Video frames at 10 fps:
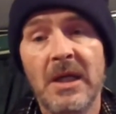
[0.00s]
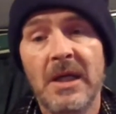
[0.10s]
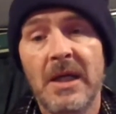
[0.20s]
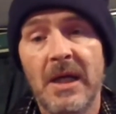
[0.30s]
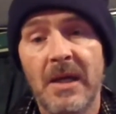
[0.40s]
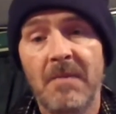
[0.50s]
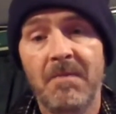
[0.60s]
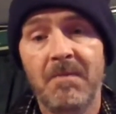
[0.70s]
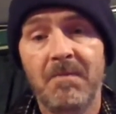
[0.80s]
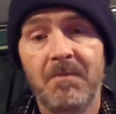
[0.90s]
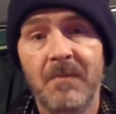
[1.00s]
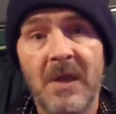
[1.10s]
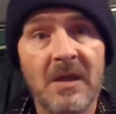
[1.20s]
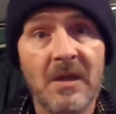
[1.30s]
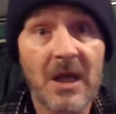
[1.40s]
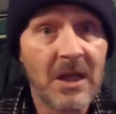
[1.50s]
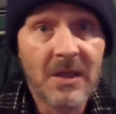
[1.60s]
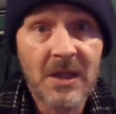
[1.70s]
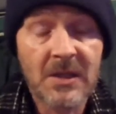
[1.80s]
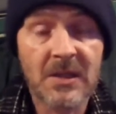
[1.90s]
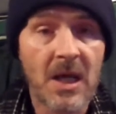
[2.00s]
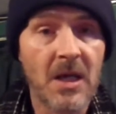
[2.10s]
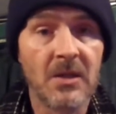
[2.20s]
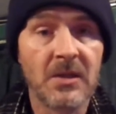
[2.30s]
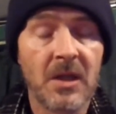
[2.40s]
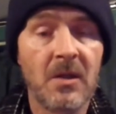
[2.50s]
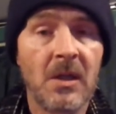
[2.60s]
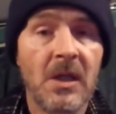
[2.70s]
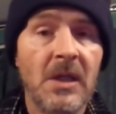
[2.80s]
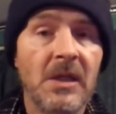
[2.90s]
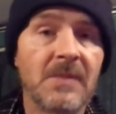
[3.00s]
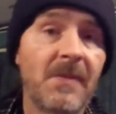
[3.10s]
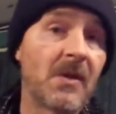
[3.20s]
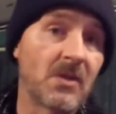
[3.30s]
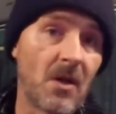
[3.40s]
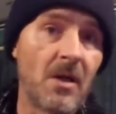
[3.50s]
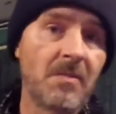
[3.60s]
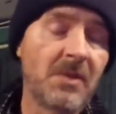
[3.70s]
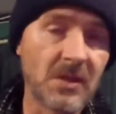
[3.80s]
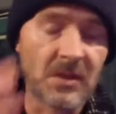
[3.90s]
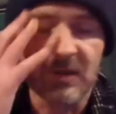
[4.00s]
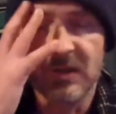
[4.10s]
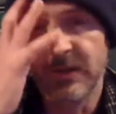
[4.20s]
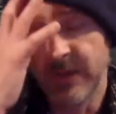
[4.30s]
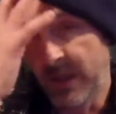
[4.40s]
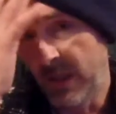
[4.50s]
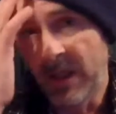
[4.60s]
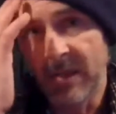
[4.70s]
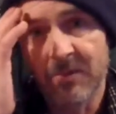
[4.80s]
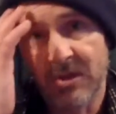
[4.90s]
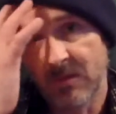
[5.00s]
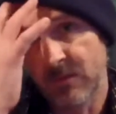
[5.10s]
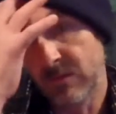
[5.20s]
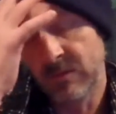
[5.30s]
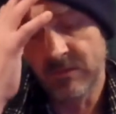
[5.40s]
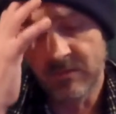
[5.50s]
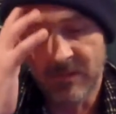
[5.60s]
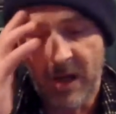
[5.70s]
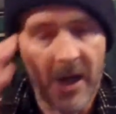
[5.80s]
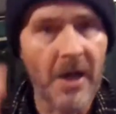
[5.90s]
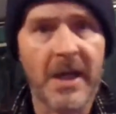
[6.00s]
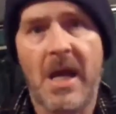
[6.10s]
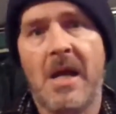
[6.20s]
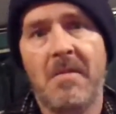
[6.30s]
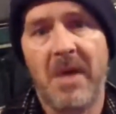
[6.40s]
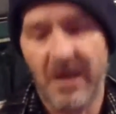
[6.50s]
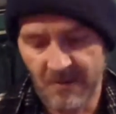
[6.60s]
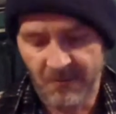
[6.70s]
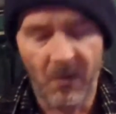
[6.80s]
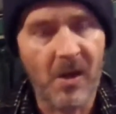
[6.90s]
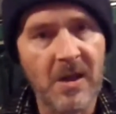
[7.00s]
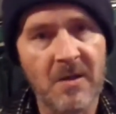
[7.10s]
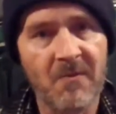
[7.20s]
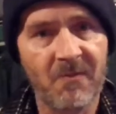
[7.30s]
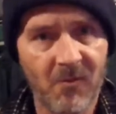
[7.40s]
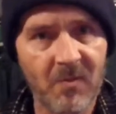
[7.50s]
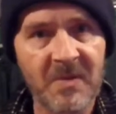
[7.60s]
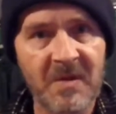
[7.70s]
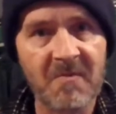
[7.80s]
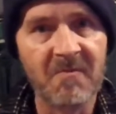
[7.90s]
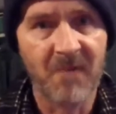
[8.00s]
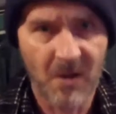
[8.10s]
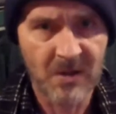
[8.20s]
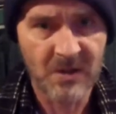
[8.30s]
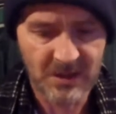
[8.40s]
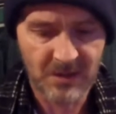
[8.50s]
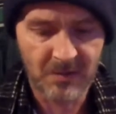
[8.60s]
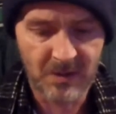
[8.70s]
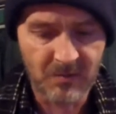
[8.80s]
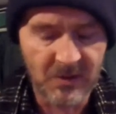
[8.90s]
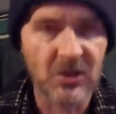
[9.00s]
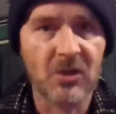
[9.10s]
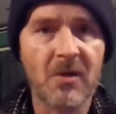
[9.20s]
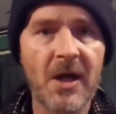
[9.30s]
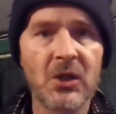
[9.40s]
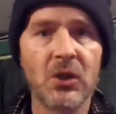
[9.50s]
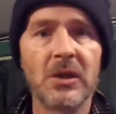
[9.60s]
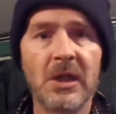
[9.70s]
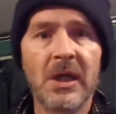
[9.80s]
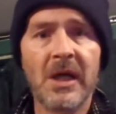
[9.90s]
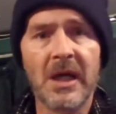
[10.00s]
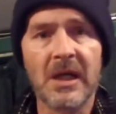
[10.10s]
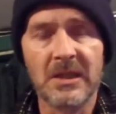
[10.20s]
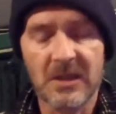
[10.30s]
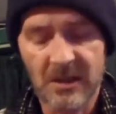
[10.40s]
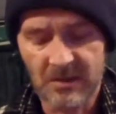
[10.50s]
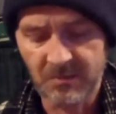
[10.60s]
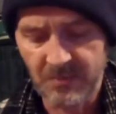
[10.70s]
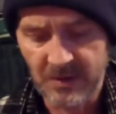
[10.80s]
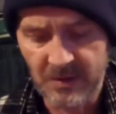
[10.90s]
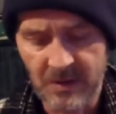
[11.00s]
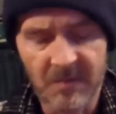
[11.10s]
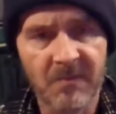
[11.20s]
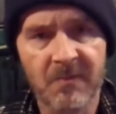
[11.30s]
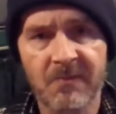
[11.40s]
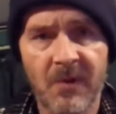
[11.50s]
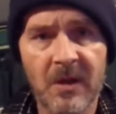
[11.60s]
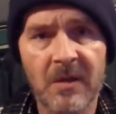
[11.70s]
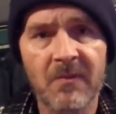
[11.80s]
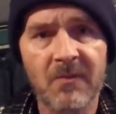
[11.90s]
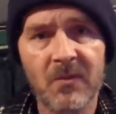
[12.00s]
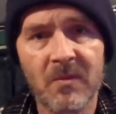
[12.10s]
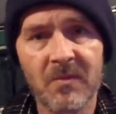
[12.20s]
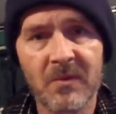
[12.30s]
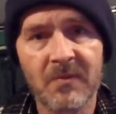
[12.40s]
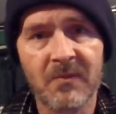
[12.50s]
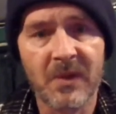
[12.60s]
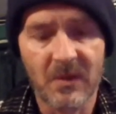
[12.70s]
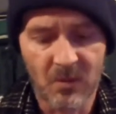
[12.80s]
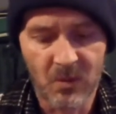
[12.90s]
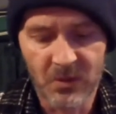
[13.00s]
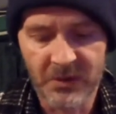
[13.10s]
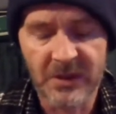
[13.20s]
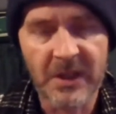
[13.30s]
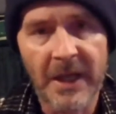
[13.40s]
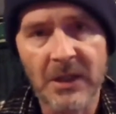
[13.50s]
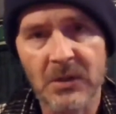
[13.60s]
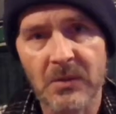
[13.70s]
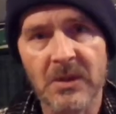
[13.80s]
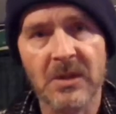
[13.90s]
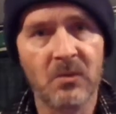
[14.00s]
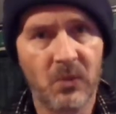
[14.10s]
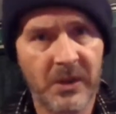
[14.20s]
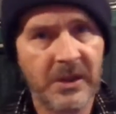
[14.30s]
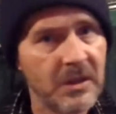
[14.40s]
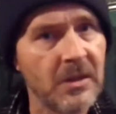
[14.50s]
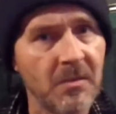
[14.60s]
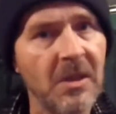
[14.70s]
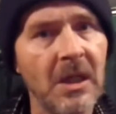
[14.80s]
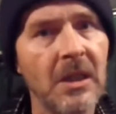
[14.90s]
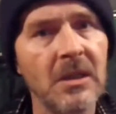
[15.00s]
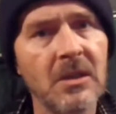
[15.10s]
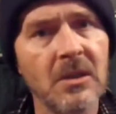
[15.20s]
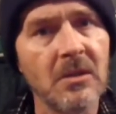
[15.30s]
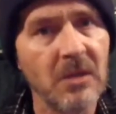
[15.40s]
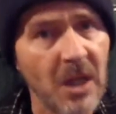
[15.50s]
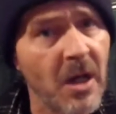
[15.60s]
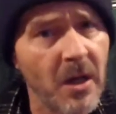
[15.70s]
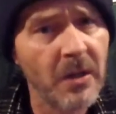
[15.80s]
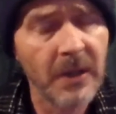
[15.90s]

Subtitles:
And they let that stand. So, as far as I'm concerned, I can't make a fully informed and voluntary registration unless I am fully informed of the cause and nature as to what it is I'm getting into, you know?